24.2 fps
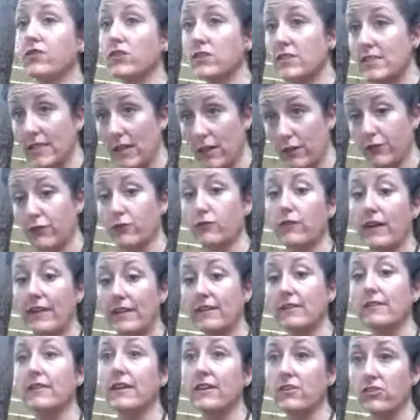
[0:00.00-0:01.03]
for
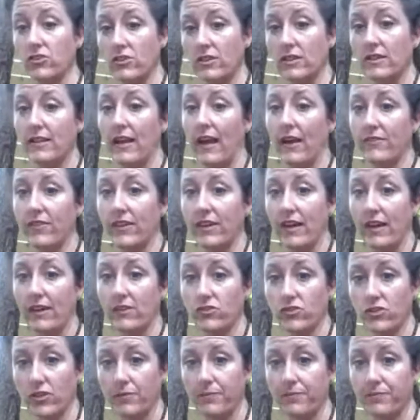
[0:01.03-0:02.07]
self-regulation and
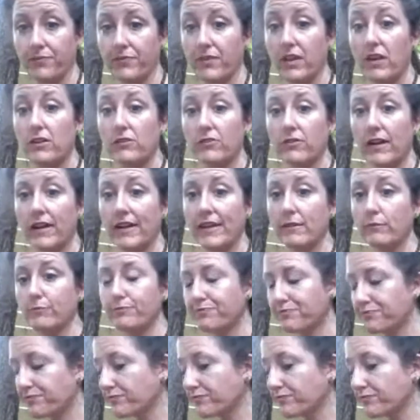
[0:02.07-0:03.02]
navigation. Right.